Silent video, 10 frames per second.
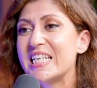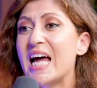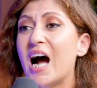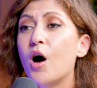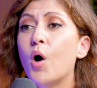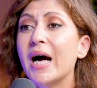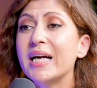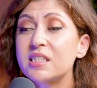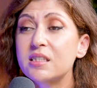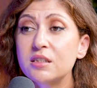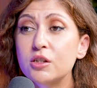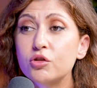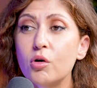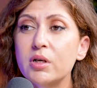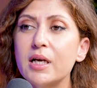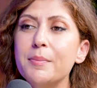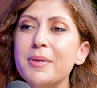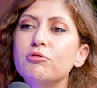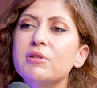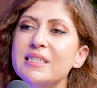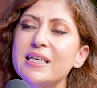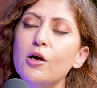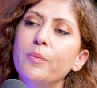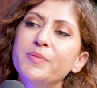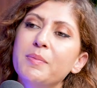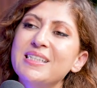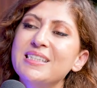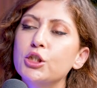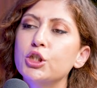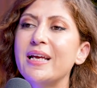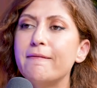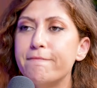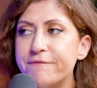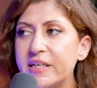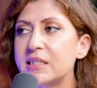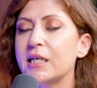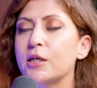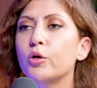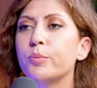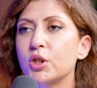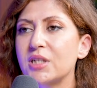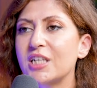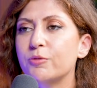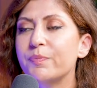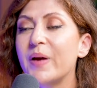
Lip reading: Now, I started talking about listing optimization and fixing your product